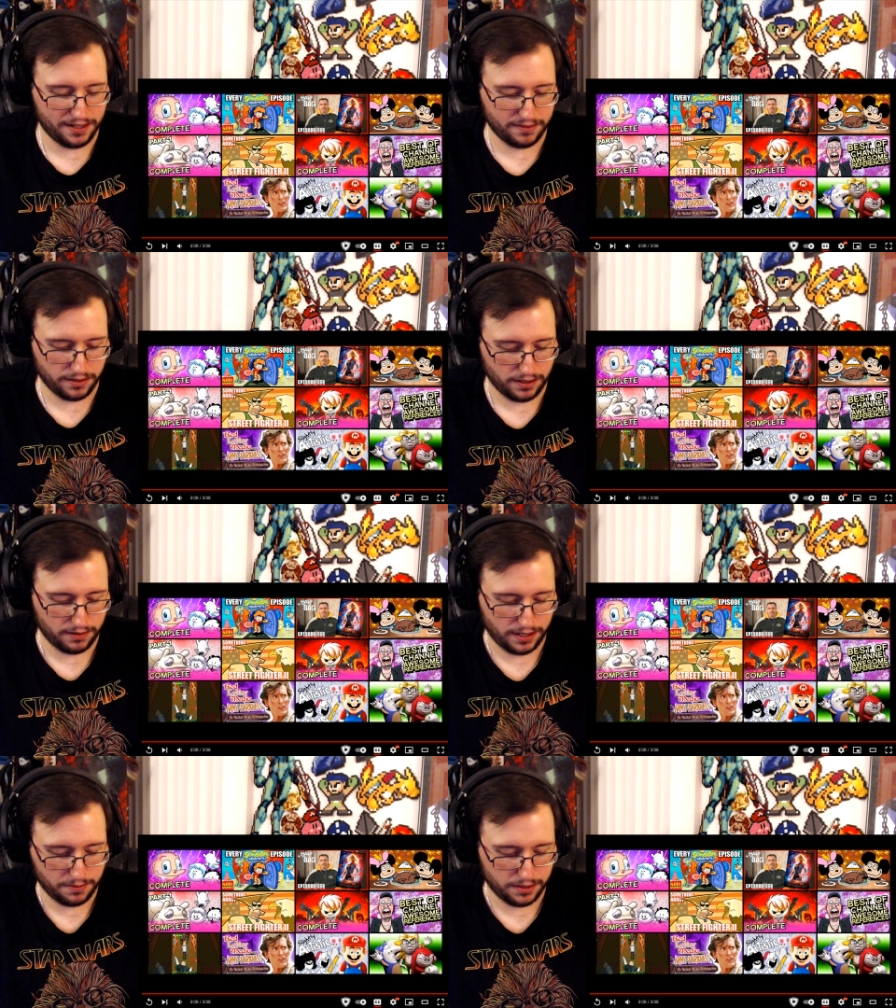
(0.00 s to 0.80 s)
He's like, all
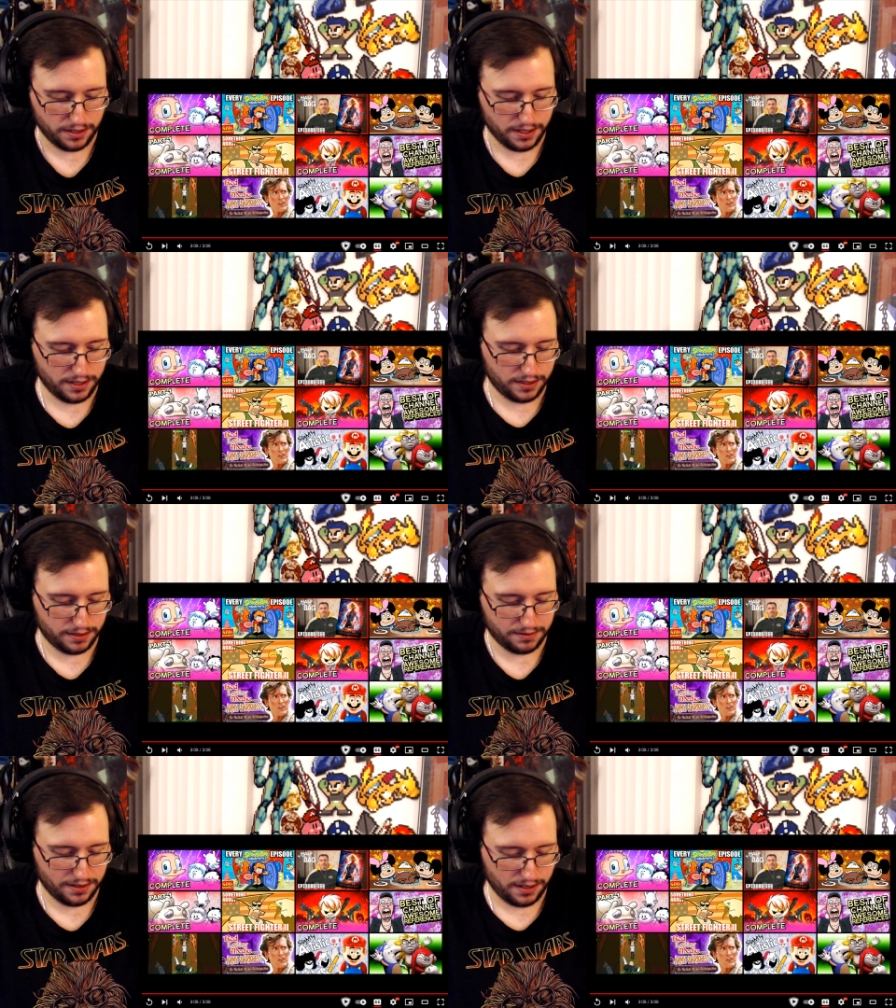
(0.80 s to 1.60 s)
right, how about,
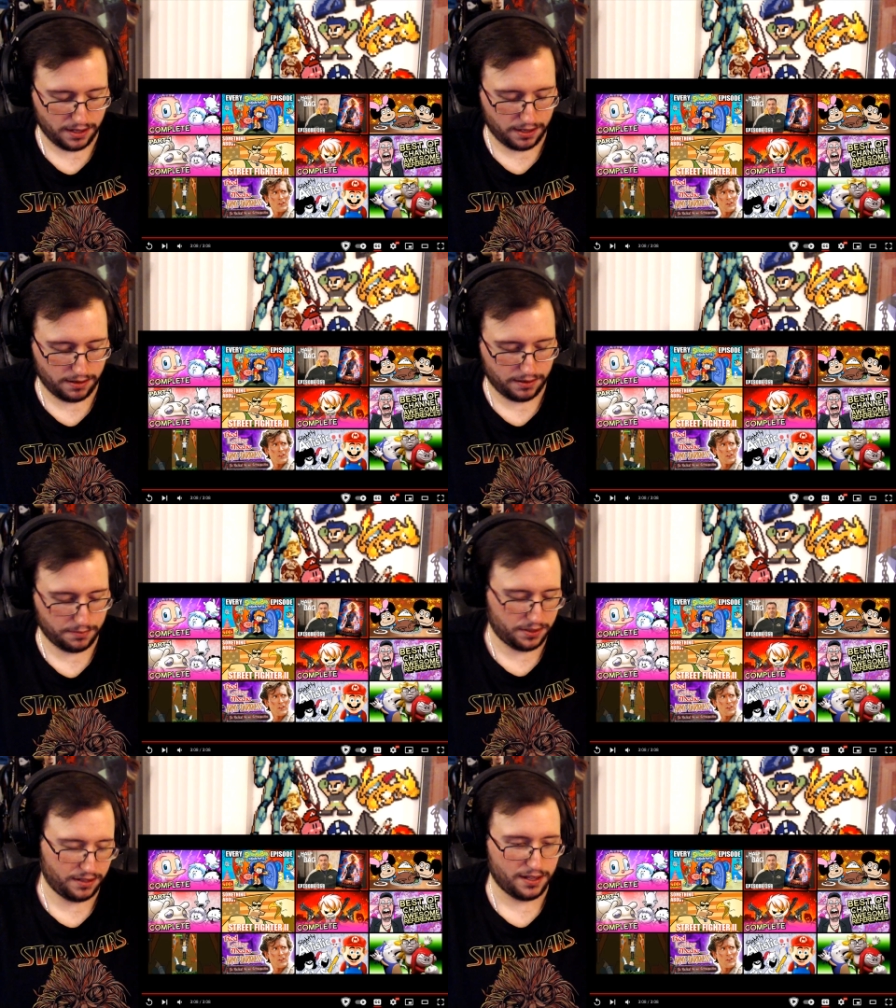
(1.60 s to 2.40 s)
uh, how
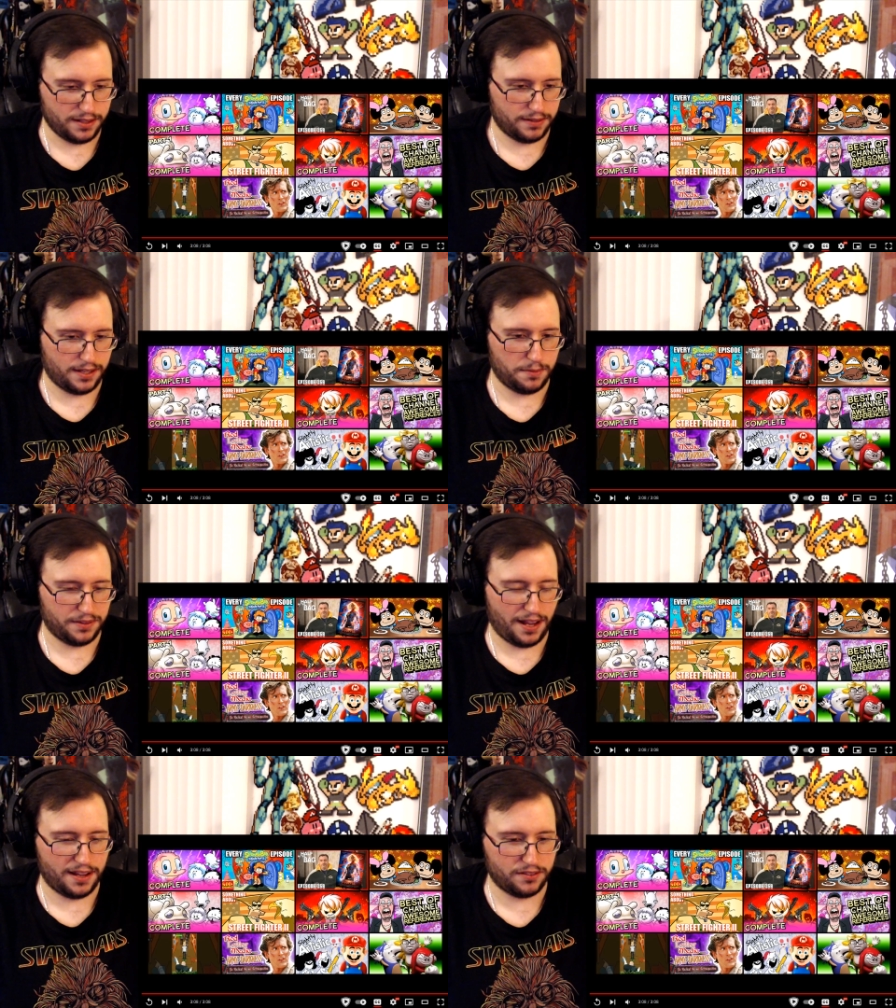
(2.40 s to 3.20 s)
about that? This time his
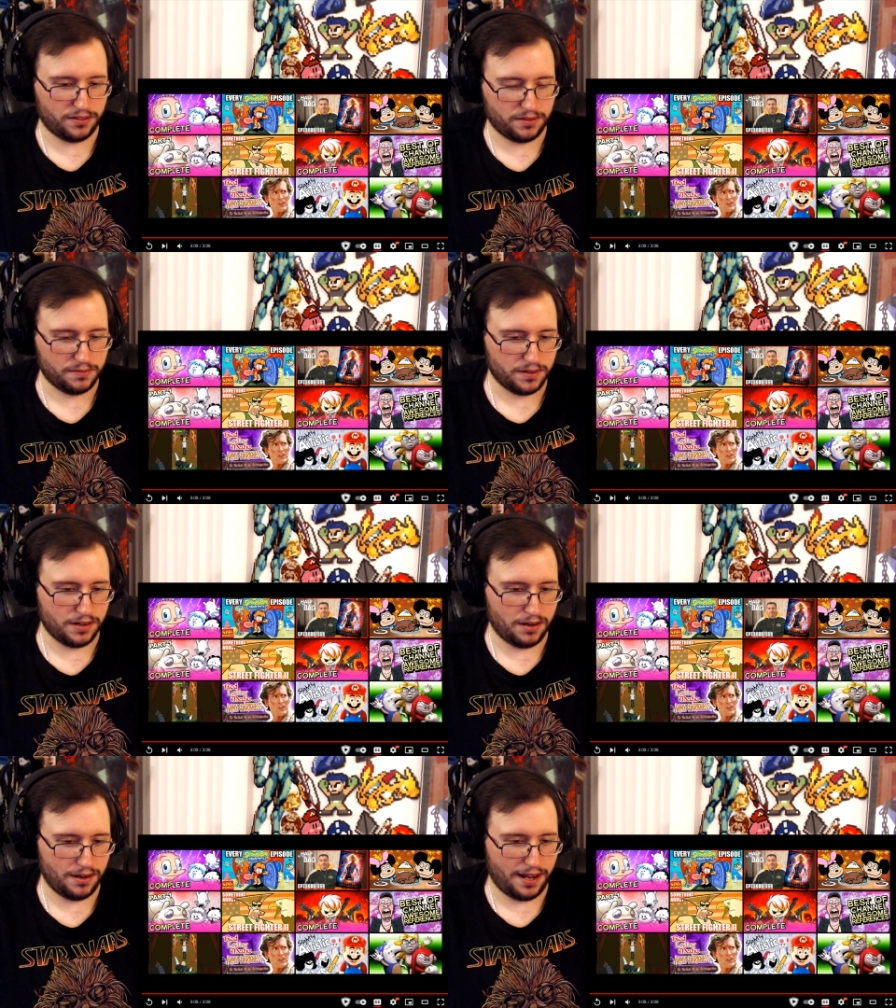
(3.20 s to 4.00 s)
eyes are
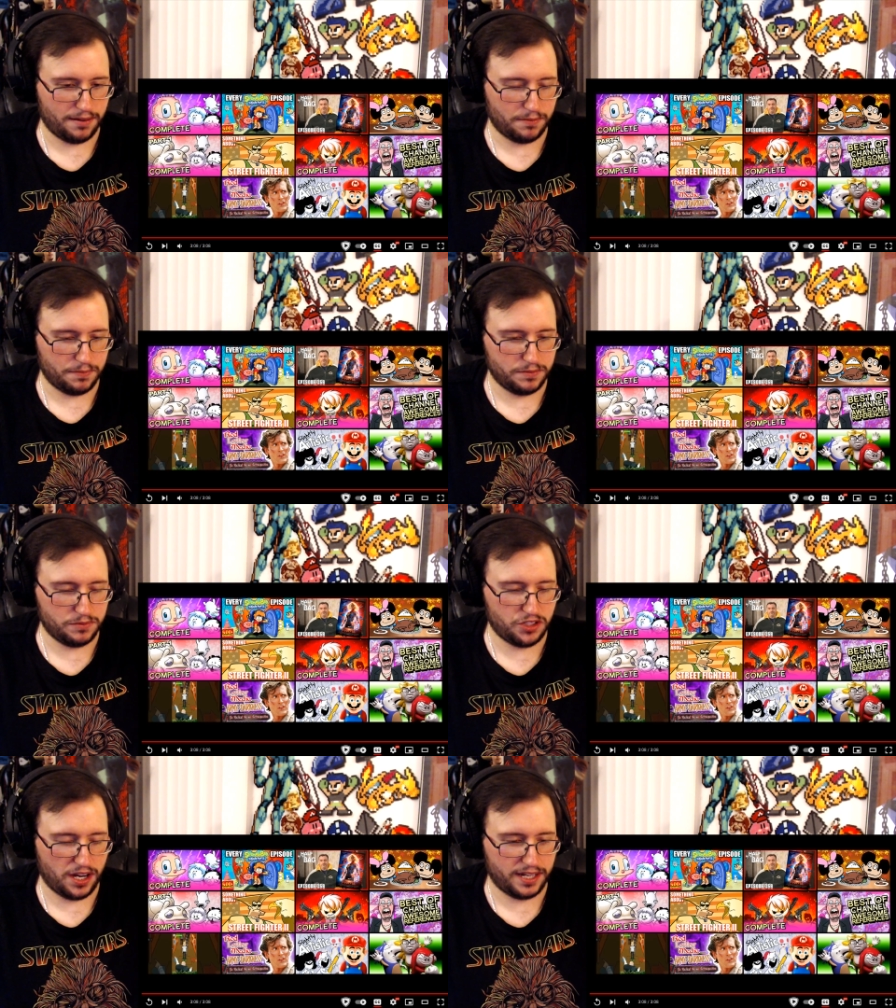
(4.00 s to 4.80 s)
uh,
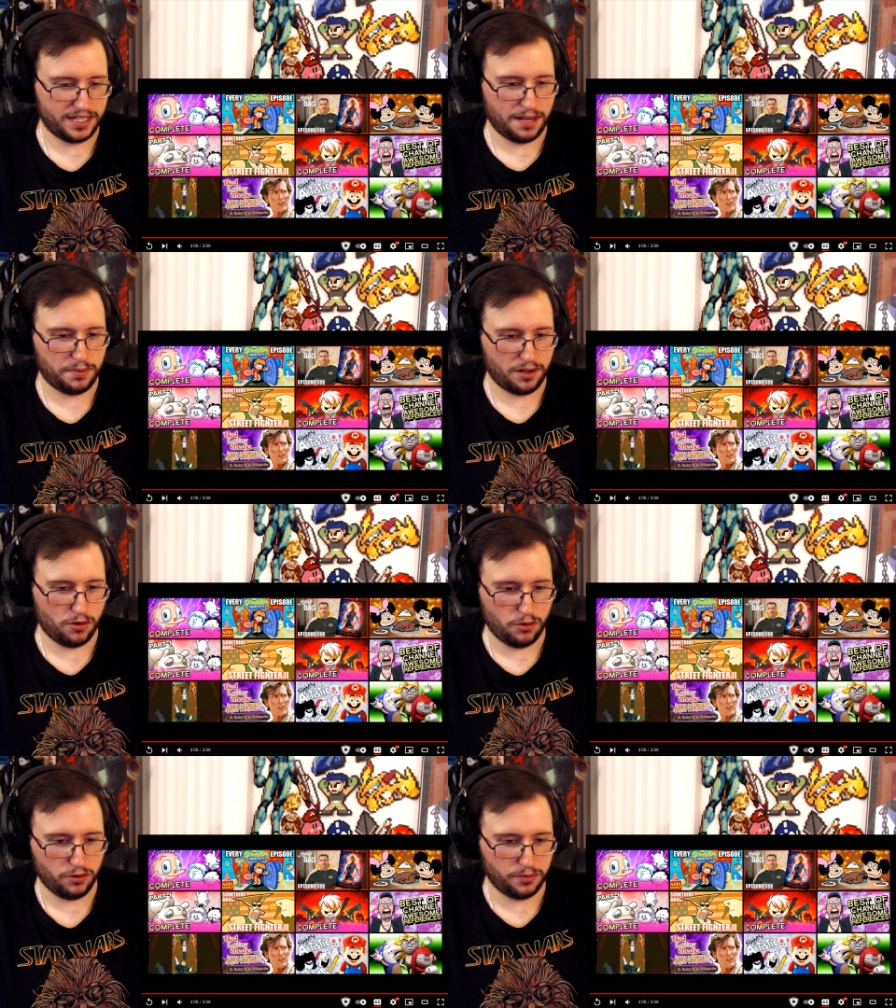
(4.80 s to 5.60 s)
giant gaping
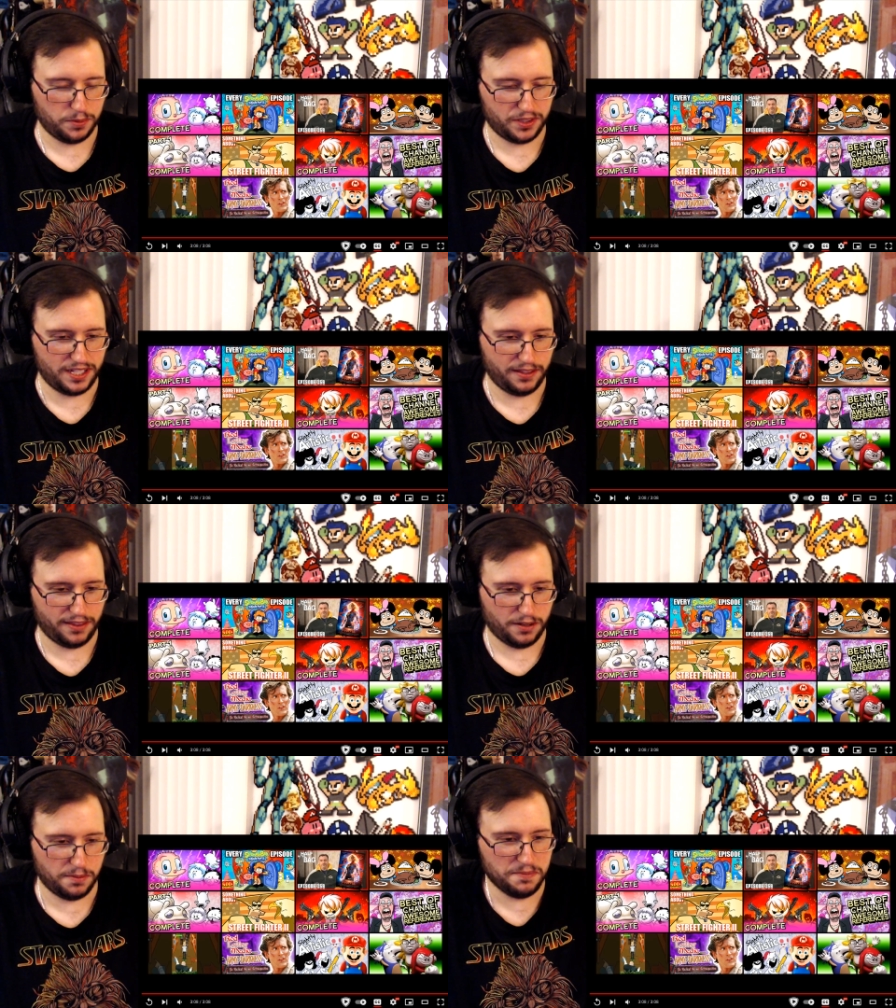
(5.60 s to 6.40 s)
holes with teeth in them.